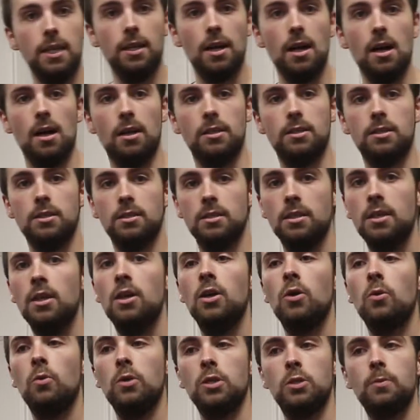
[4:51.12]
cards,
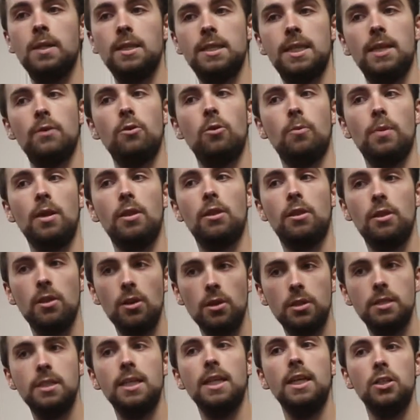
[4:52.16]
which means there will be
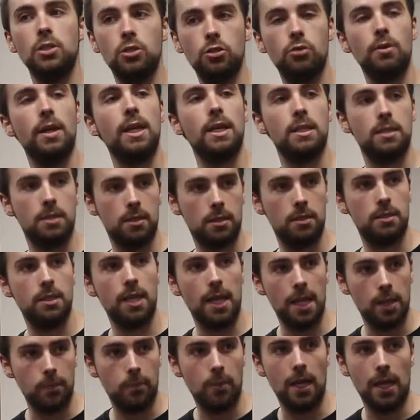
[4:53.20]
13 tricks that
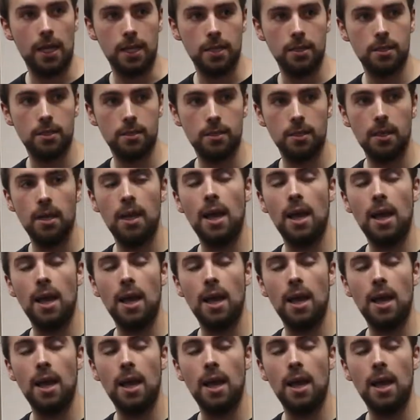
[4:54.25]
take place.